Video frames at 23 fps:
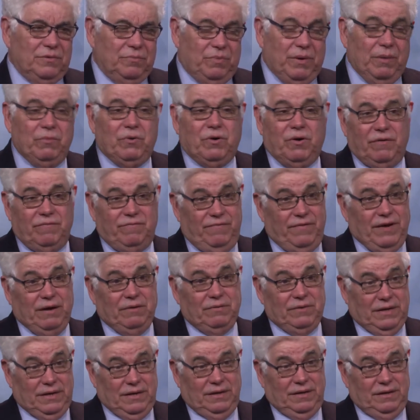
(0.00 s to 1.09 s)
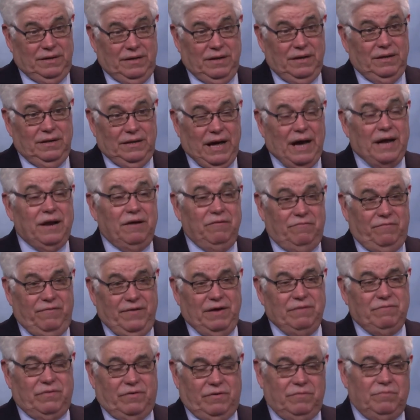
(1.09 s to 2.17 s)
Supreme Court found not in
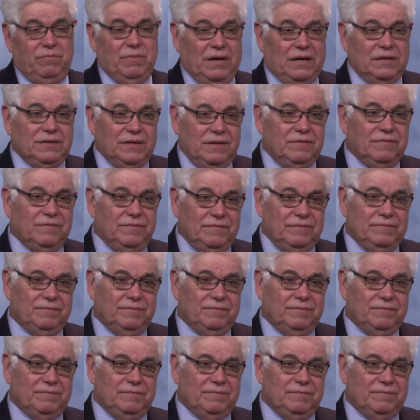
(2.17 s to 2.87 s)
favor of MALDEF.